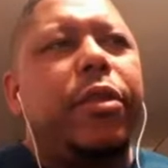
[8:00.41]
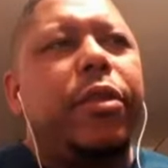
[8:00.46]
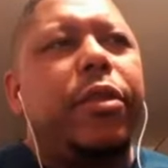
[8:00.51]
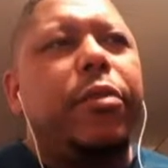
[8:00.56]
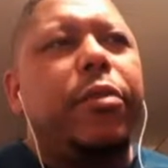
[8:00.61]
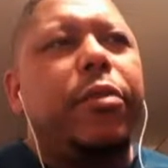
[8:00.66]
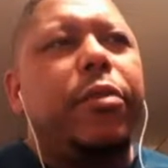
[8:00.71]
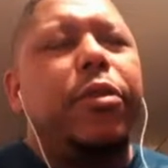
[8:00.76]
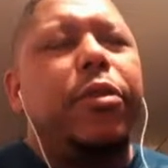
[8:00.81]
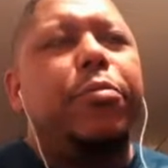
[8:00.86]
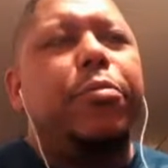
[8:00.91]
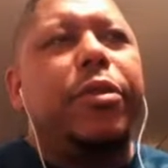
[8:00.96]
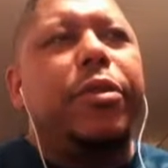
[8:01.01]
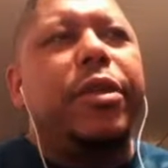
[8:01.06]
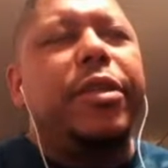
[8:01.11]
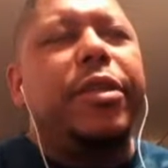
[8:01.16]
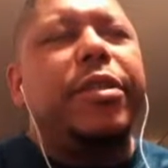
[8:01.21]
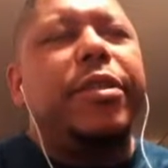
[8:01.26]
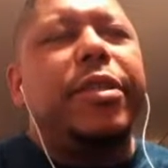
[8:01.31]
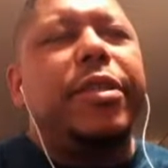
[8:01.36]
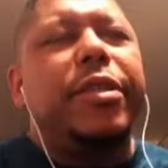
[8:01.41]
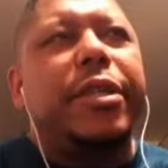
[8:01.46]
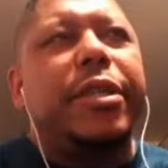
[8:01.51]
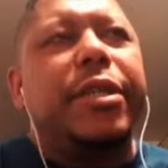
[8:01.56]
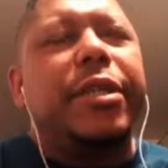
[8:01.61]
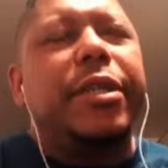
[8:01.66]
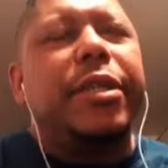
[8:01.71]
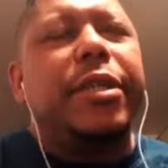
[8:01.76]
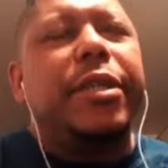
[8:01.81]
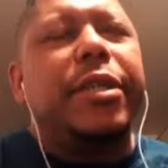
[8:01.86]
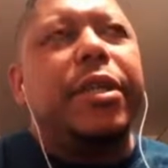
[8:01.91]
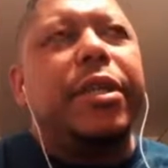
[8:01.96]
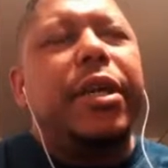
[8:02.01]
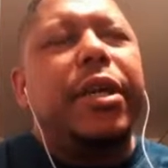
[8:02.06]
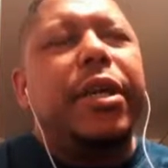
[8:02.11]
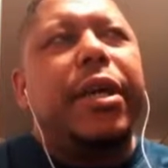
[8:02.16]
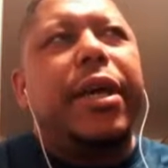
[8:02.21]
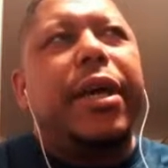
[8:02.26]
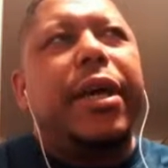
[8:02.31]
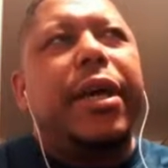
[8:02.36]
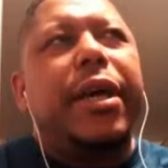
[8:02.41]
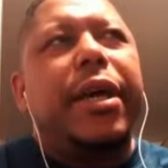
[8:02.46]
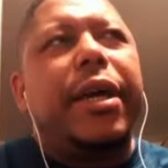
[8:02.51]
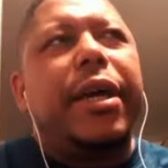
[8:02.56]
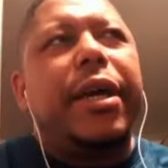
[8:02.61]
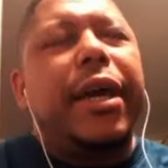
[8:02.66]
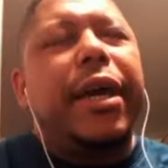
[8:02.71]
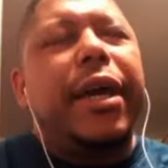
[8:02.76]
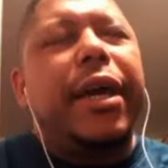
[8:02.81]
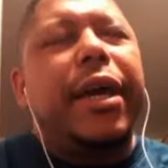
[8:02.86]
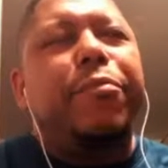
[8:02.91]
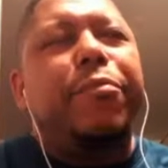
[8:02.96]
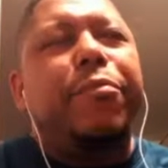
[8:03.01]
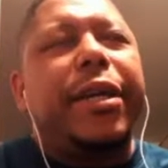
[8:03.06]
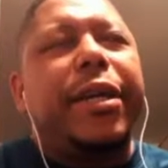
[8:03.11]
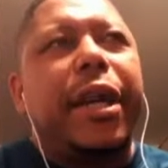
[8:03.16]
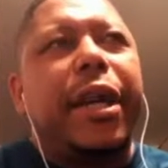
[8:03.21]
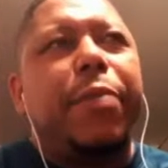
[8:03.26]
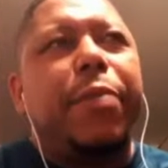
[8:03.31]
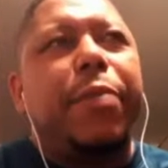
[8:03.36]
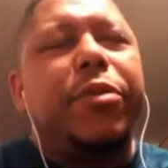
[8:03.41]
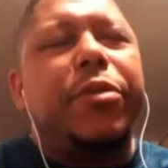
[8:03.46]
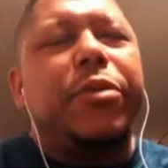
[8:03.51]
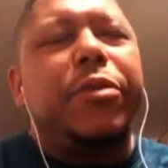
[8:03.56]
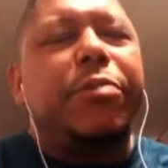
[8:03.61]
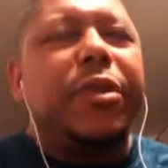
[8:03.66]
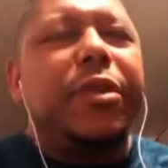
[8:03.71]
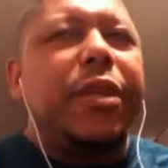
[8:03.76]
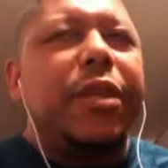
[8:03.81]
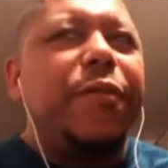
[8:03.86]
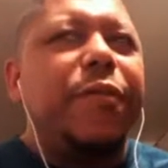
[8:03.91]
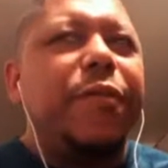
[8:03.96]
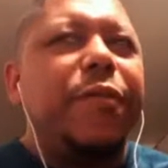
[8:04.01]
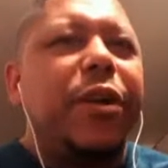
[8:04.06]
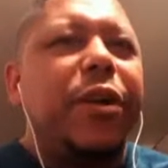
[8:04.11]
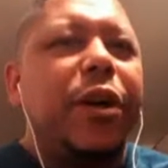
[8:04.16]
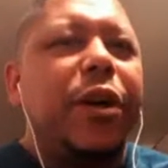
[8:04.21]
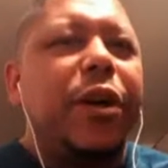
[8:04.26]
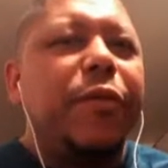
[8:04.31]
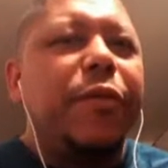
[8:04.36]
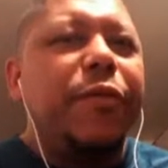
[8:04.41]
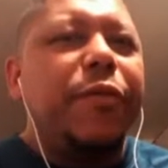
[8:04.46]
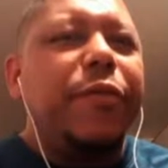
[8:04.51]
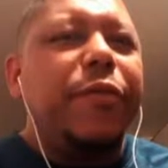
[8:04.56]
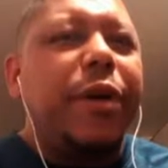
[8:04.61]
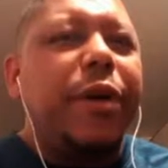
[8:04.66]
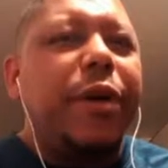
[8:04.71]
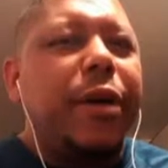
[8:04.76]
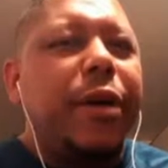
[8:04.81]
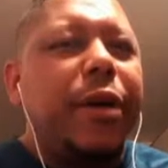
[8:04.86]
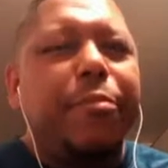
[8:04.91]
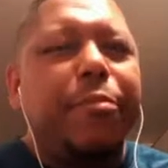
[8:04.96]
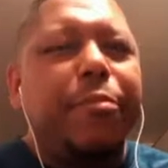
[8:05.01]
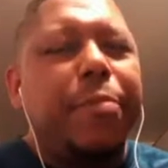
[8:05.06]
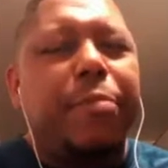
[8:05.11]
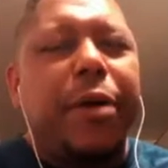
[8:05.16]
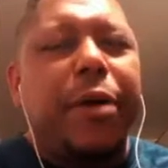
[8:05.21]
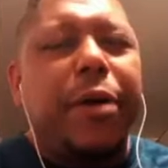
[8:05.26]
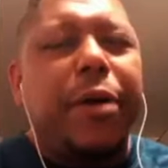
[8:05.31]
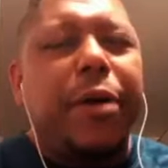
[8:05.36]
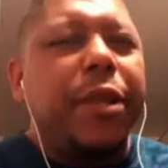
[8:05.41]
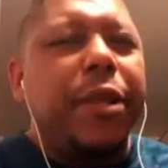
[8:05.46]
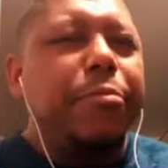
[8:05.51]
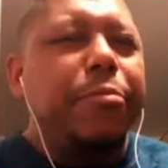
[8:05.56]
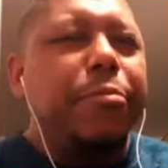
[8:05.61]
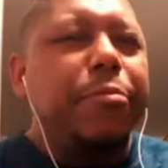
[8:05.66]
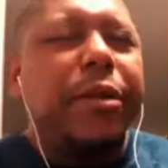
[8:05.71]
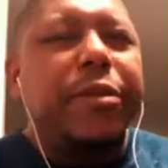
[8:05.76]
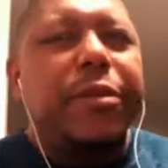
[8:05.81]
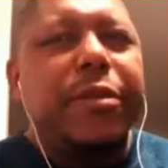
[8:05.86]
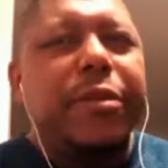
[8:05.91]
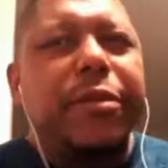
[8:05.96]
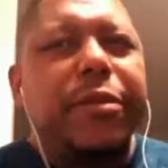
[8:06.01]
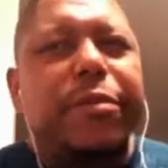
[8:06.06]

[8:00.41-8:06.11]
the police did have body cameras, but they fell off. I'm not buying that BS.